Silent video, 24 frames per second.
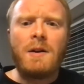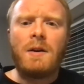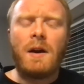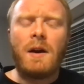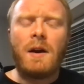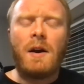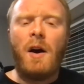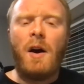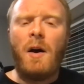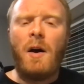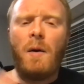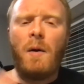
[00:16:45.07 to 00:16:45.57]

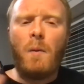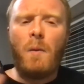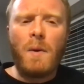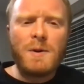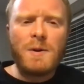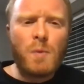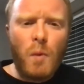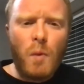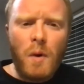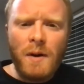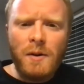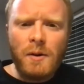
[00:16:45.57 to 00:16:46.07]
Uh, was
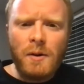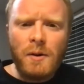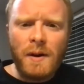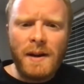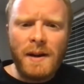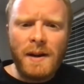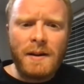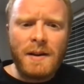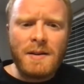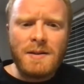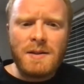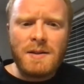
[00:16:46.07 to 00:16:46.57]
wondering,
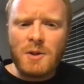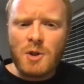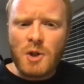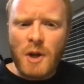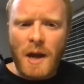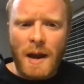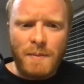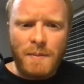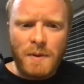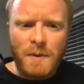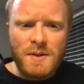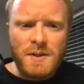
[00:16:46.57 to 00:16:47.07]
because in
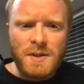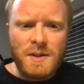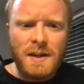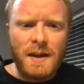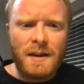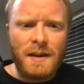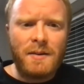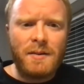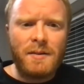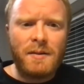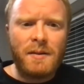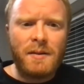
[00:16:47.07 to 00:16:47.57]
chapter
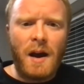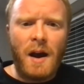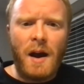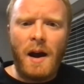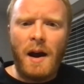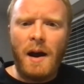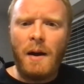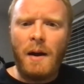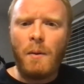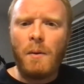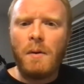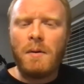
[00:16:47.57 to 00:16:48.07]
six,
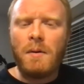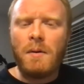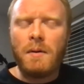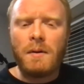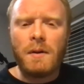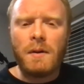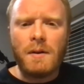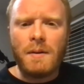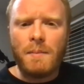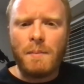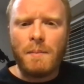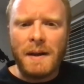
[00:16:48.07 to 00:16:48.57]
uh,
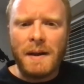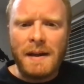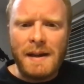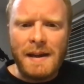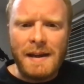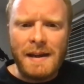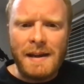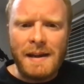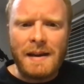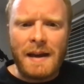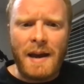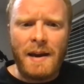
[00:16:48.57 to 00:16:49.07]

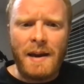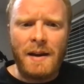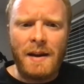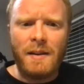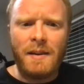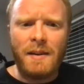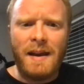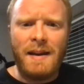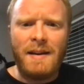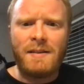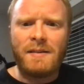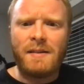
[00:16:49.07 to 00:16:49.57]
McGhee kind of
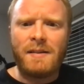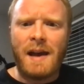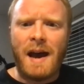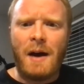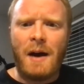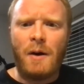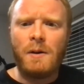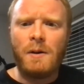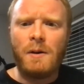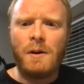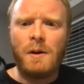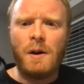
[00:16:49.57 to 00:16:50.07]
lays
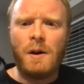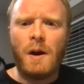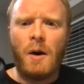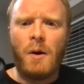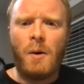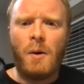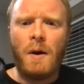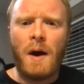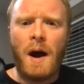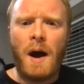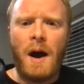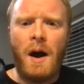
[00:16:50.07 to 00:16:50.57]
out, you
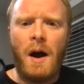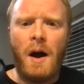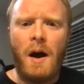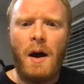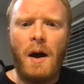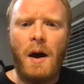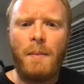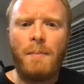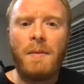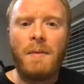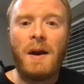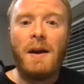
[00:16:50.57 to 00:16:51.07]
know,
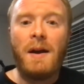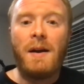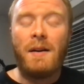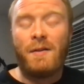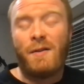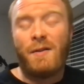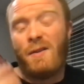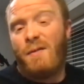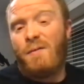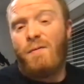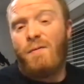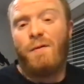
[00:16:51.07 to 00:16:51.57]
um,
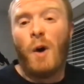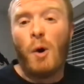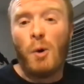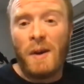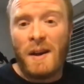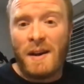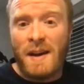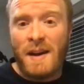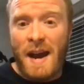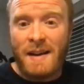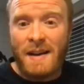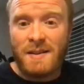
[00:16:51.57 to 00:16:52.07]

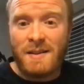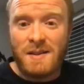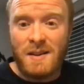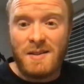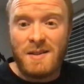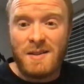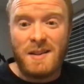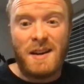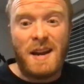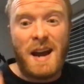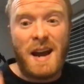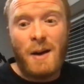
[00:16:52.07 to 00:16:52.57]
voting
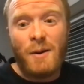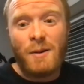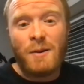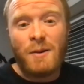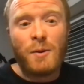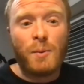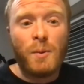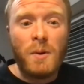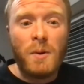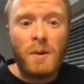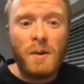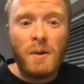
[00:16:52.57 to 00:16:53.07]
access and how it's
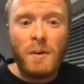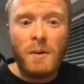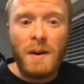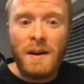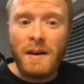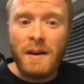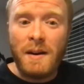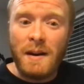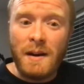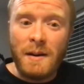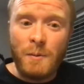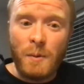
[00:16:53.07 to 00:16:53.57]
rooted
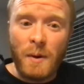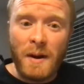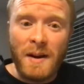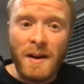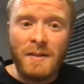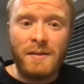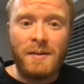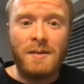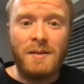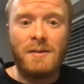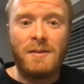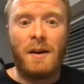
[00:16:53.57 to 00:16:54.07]
in
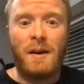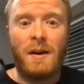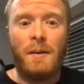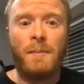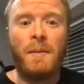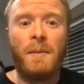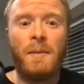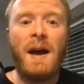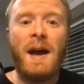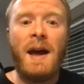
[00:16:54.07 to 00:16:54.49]
racism,